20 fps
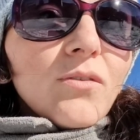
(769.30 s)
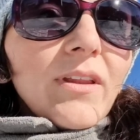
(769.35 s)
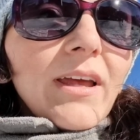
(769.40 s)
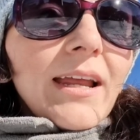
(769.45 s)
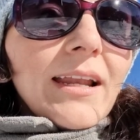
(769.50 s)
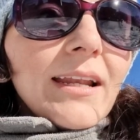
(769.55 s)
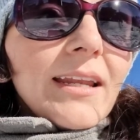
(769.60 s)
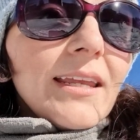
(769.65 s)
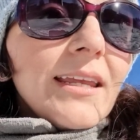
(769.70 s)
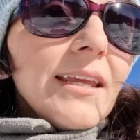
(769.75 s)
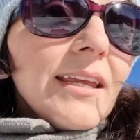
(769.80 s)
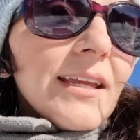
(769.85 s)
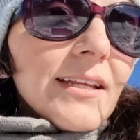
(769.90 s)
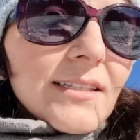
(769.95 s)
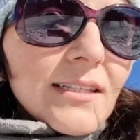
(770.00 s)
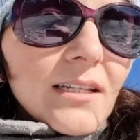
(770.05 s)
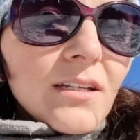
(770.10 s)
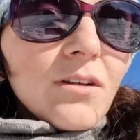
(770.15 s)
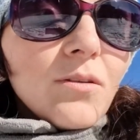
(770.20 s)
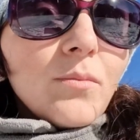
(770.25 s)
that he gets
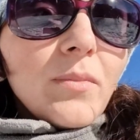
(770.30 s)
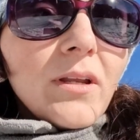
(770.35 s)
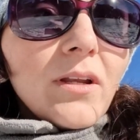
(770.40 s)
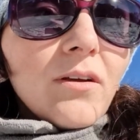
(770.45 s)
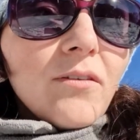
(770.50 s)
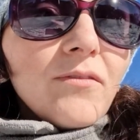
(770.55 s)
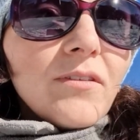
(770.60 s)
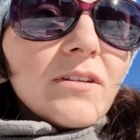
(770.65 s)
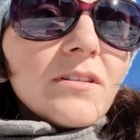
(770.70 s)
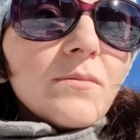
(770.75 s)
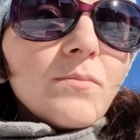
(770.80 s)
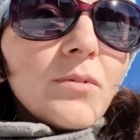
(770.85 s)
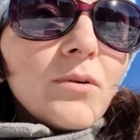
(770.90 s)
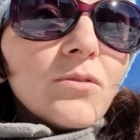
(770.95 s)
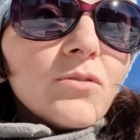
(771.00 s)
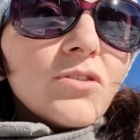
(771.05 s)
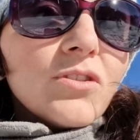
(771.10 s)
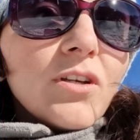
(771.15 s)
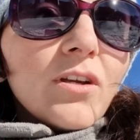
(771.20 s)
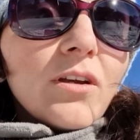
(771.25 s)
a little bit of
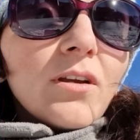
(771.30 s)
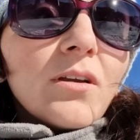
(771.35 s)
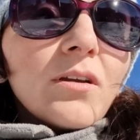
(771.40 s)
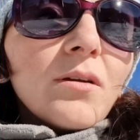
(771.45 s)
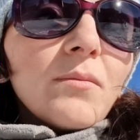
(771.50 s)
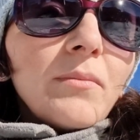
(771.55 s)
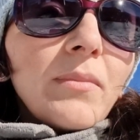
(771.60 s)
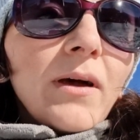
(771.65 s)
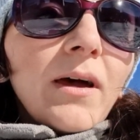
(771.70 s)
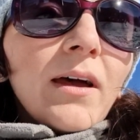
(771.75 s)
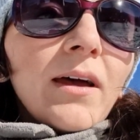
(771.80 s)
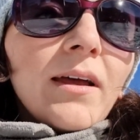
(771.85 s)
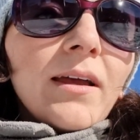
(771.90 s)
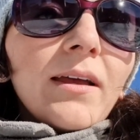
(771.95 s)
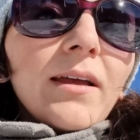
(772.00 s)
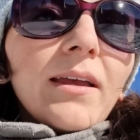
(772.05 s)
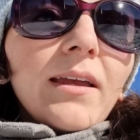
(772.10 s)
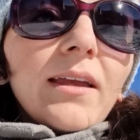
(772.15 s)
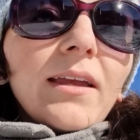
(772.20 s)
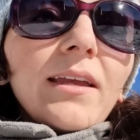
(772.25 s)
exposure but
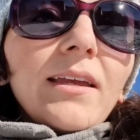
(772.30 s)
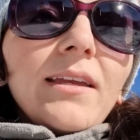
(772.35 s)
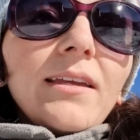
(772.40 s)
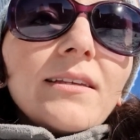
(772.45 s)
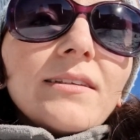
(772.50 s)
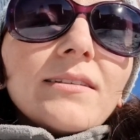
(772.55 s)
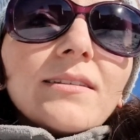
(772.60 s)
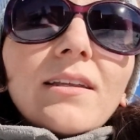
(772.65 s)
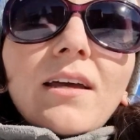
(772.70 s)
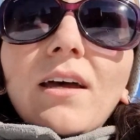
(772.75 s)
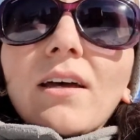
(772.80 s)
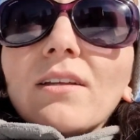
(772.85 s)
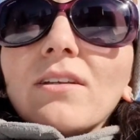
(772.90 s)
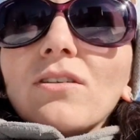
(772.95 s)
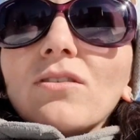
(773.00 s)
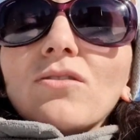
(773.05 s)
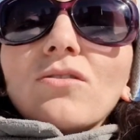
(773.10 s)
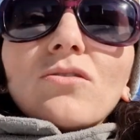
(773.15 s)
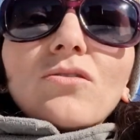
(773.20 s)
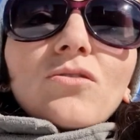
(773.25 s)
he's not
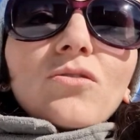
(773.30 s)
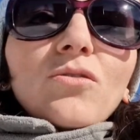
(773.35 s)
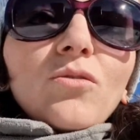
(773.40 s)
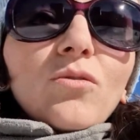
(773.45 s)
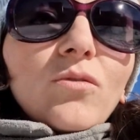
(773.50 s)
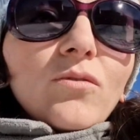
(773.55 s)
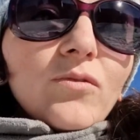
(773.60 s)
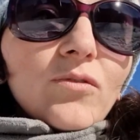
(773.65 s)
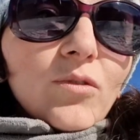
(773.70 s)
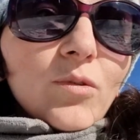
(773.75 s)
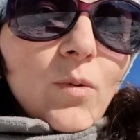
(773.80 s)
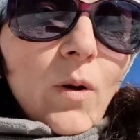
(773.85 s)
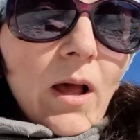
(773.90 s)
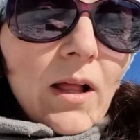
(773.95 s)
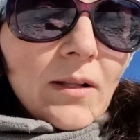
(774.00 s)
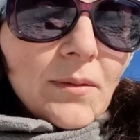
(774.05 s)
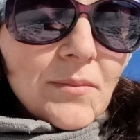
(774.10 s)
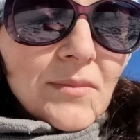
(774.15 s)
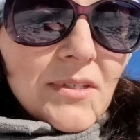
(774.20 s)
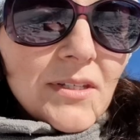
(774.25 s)
too
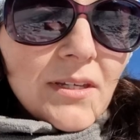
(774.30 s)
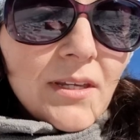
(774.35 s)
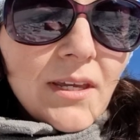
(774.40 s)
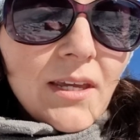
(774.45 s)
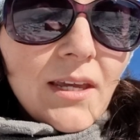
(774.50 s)
overwhelmed,